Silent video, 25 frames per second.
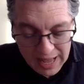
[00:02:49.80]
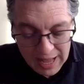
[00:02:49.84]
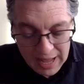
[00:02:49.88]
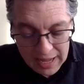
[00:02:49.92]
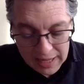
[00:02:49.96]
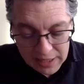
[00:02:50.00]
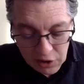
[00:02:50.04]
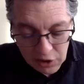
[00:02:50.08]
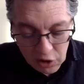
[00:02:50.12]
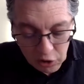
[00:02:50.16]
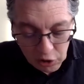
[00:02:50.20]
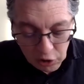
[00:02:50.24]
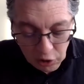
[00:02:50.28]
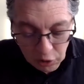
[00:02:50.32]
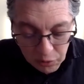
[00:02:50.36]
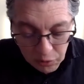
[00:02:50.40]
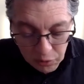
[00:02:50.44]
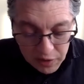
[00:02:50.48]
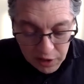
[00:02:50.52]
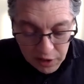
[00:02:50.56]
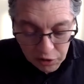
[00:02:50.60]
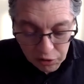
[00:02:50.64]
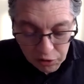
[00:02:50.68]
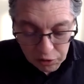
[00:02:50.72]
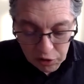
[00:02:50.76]
I conclude
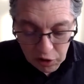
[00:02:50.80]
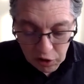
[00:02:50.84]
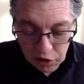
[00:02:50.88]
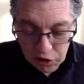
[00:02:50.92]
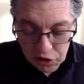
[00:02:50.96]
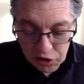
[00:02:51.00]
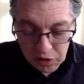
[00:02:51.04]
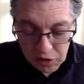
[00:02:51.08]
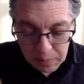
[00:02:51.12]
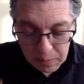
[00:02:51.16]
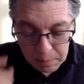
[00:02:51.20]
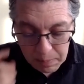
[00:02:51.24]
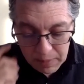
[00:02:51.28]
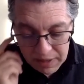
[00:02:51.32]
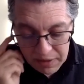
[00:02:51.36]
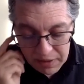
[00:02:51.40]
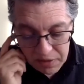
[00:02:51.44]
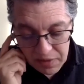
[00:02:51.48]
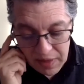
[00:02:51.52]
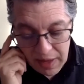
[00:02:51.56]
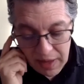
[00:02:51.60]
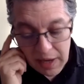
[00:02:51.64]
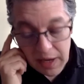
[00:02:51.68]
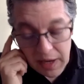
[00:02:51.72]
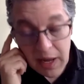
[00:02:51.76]
the introduction by
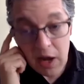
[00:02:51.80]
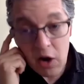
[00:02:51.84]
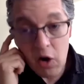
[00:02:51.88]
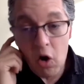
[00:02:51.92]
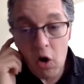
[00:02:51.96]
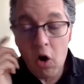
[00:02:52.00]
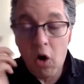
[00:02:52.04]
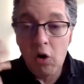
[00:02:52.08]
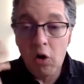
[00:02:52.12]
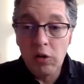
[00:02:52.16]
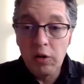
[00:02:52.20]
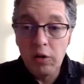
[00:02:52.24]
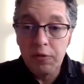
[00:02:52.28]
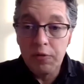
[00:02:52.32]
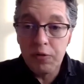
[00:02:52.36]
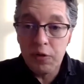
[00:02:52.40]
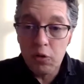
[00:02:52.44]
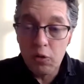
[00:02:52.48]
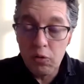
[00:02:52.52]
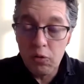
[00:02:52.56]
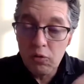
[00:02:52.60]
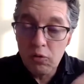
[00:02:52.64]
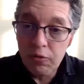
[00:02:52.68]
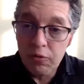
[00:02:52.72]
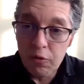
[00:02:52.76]
thanking all of
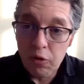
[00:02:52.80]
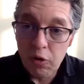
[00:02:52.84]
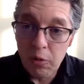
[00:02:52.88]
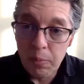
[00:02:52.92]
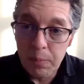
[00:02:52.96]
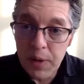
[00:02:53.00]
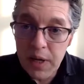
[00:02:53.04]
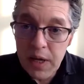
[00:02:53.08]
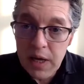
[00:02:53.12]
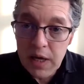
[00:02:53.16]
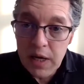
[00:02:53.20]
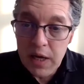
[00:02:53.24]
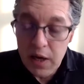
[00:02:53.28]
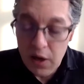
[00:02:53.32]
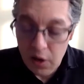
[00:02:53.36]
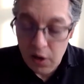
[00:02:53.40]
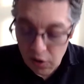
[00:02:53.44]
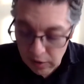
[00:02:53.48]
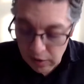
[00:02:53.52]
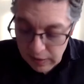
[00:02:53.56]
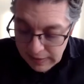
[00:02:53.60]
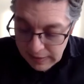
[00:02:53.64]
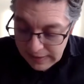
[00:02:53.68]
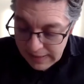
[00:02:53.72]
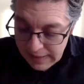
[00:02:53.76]
you for being
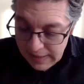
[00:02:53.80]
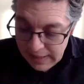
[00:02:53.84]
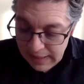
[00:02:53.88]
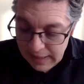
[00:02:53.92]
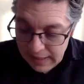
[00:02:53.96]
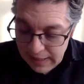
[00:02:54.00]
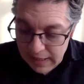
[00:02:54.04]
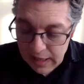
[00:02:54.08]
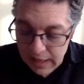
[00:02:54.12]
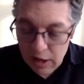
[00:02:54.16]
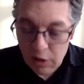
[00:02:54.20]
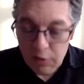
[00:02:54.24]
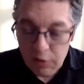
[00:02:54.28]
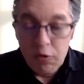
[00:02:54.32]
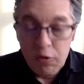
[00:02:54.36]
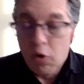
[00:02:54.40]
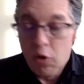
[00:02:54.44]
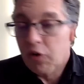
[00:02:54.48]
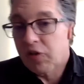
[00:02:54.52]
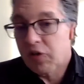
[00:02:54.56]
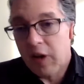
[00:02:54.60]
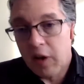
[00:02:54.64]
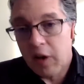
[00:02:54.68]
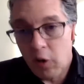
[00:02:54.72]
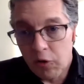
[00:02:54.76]
here. Uh, of
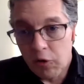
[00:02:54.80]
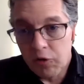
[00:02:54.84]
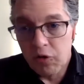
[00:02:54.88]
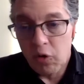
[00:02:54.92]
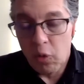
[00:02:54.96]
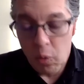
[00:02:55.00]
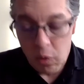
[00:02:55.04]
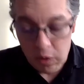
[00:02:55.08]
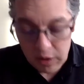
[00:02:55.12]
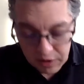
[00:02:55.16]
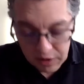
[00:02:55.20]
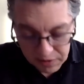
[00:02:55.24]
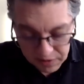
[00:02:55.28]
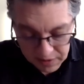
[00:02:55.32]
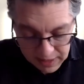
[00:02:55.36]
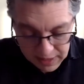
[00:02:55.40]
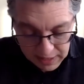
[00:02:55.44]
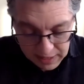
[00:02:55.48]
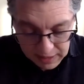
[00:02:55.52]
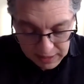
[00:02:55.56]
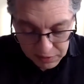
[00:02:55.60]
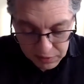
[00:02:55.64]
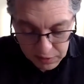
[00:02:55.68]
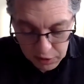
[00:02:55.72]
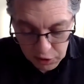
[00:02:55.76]
course, I also want to
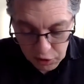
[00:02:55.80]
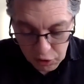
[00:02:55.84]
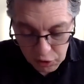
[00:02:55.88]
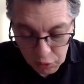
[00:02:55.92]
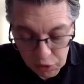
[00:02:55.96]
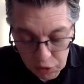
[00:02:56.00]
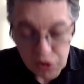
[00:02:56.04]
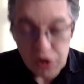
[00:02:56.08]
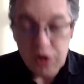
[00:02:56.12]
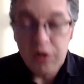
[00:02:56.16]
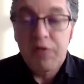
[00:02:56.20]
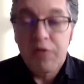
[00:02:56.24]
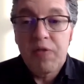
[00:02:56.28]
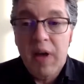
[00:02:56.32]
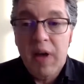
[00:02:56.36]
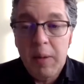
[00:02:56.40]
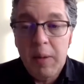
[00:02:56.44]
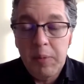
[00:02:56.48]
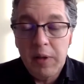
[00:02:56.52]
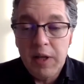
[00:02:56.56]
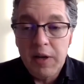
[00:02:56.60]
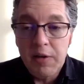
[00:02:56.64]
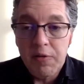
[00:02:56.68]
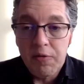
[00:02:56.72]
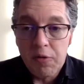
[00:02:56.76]
thank the Duchin
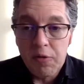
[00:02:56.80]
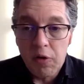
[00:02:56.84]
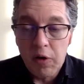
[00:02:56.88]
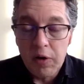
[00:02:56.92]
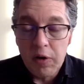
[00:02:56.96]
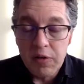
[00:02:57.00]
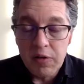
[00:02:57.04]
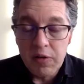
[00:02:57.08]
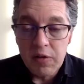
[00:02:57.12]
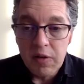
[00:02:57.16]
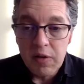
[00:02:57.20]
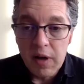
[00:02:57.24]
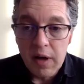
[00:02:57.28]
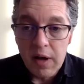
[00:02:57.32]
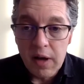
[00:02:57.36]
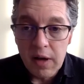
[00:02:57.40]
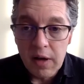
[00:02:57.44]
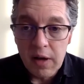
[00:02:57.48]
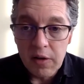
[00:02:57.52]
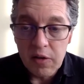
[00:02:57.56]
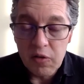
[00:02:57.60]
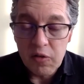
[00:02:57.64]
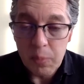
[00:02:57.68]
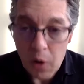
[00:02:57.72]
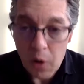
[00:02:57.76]
family for its
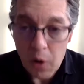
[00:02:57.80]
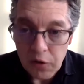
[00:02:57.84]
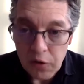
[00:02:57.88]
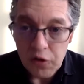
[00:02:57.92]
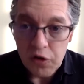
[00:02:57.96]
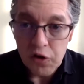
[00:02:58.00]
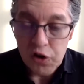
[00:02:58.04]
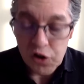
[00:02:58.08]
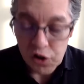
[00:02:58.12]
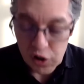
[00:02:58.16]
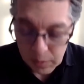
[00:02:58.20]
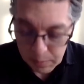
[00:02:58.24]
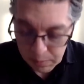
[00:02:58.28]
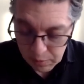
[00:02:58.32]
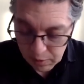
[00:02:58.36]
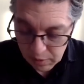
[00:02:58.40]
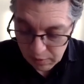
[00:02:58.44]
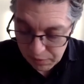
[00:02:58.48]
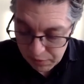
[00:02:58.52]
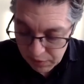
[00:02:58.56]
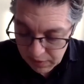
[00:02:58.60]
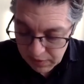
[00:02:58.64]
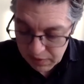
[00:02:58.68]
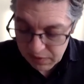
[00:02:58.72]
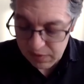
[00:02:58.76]
uh, sponsorship of
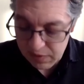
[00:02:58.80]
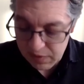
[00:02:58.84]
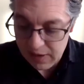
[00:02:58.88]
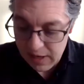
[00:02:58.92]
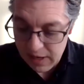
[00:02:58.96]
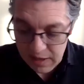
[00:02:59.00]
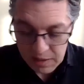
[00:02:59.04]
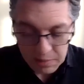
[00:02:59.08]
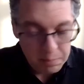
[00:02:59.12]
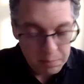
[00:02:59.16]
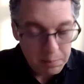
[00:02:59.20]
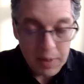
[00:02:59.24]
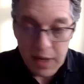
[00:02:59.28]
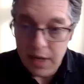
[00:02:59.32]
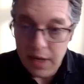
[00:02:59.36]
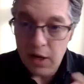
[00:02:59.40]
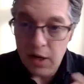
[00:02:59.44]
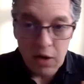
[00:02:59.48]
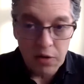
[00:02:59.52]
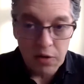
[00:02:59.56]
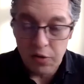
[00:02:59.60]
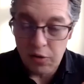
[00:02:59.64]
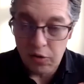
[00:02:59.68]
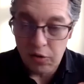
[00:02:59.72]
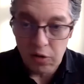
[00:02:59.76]
this and many
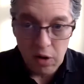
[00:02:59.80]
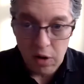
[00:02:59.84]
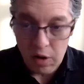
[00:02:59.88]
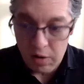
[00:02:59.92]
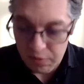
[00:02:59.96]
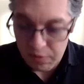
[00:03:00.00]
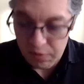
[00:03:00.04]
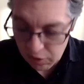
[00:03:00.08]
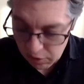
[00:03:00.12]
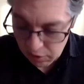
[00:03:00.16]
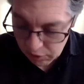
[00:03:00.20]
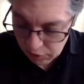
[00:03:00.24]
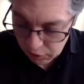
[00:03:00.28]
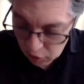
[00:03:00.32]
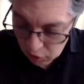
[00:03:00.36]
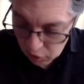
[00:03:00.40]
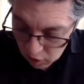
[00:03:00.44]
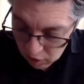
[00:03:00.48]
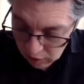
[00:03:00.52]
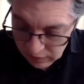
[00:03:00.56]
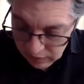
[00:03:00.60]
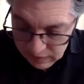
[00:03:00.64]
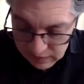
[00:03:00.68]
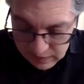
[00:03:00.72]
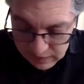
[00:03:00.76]
other of our
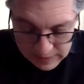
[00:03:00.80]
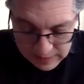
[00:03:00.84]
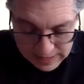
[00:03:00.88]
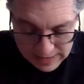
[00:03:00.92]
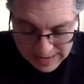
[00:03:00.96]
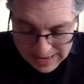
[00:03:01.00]
talks.